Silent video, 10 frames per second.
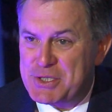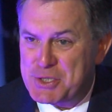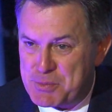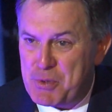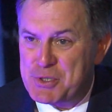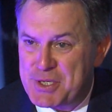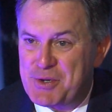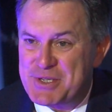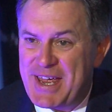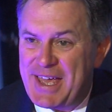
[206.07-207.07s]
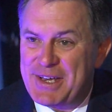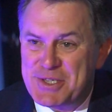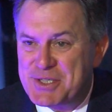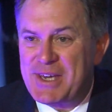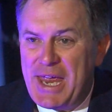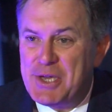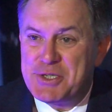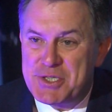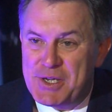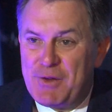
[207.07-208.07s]
that Sprint Center's had is
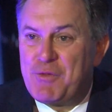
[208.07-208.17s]
Kansas City,